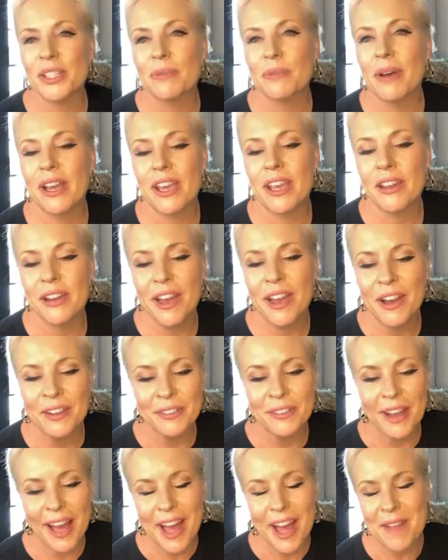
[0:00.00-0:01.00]
Well,
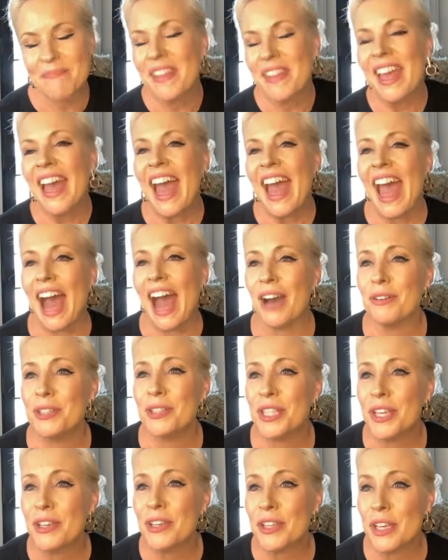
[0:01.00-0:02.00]
how
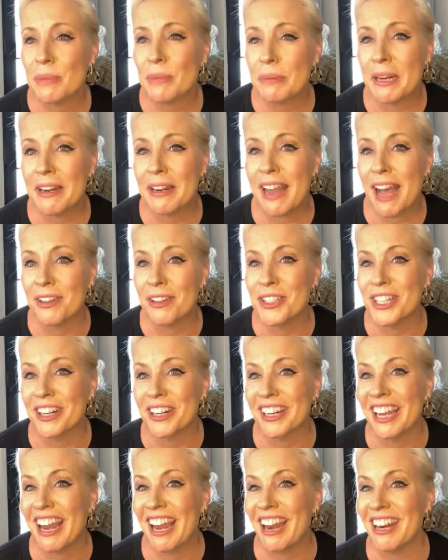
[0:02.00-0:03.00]
do you pronounce your
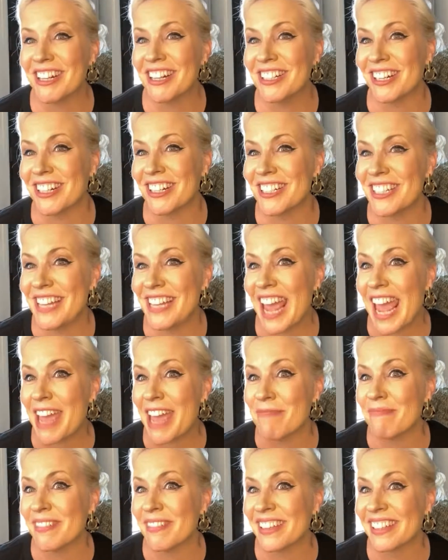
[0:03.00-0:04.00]
character's
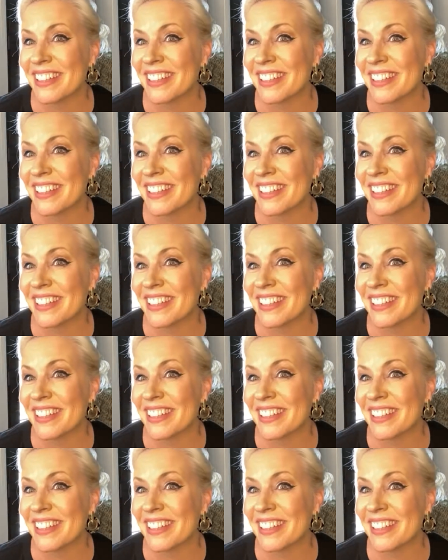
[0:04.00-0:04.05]
name?